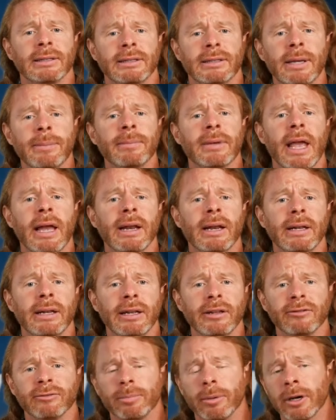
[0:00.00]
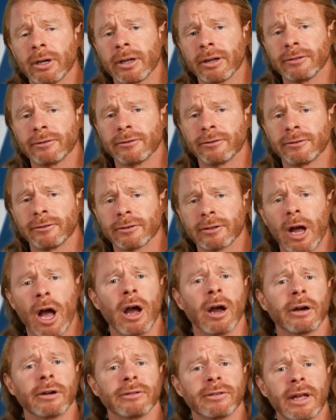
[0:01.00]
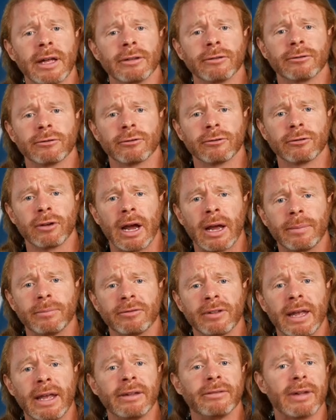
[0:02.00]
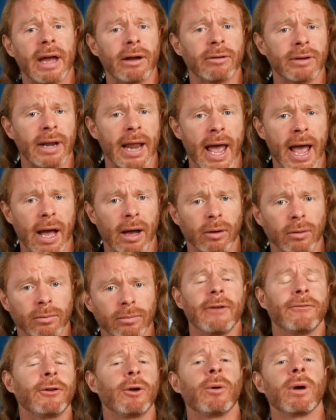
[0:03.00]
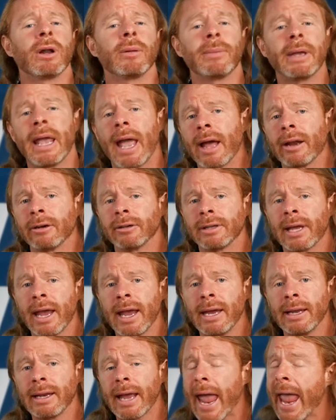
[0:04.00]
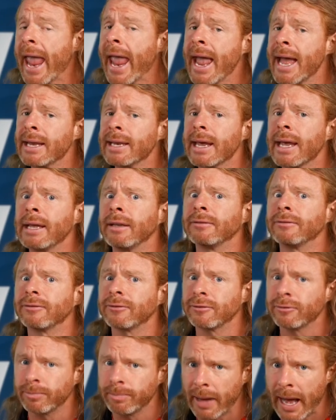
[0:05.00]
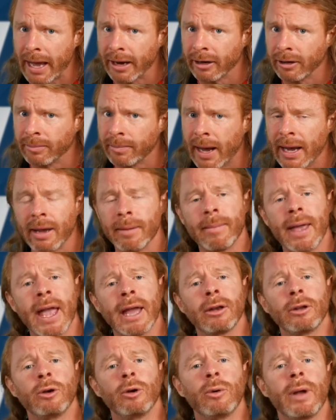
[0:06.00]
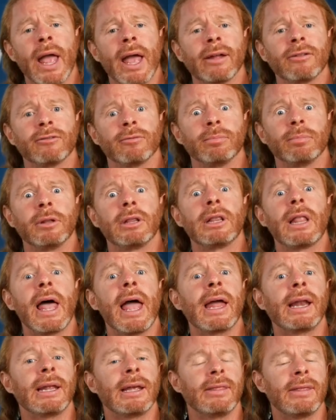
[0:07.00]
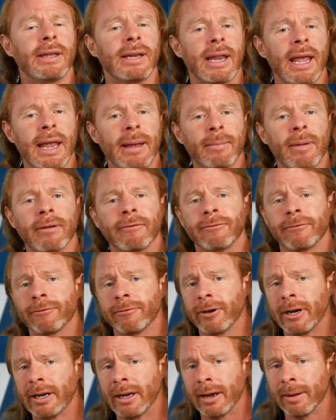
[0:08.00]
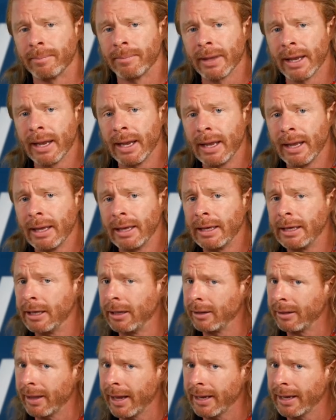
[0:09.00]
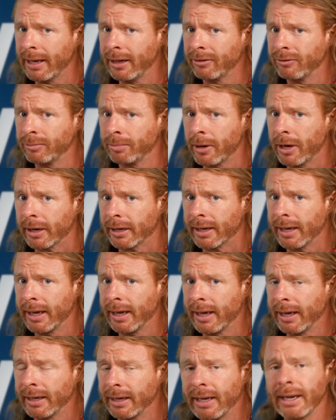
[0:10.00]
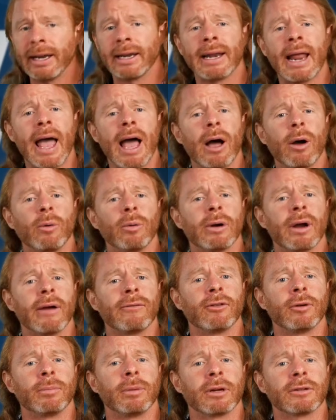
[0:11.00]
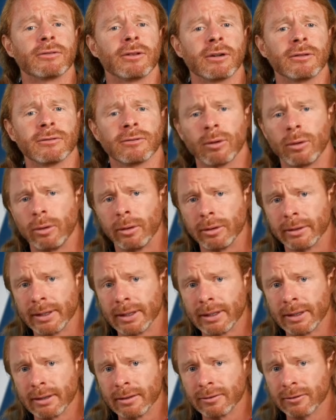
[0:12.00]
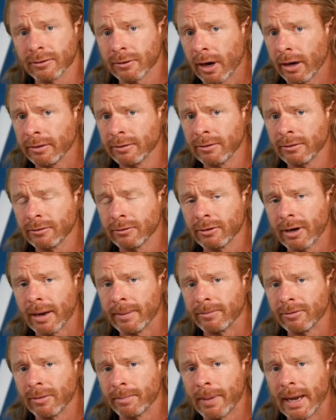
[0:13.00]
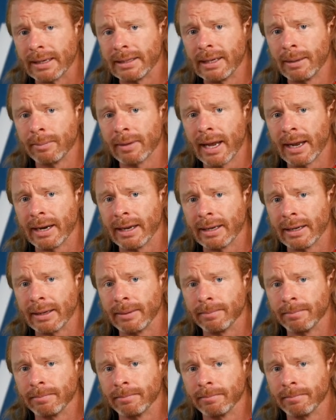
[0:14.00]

Tim Kennedy's book, Scars and Stripes, is out now. If you want to be entertained and inspired by a man who has bled in the name of freedom, you'll like his book. Get it now wherever books are sold. Scars and Stripes by Tim Kennedy.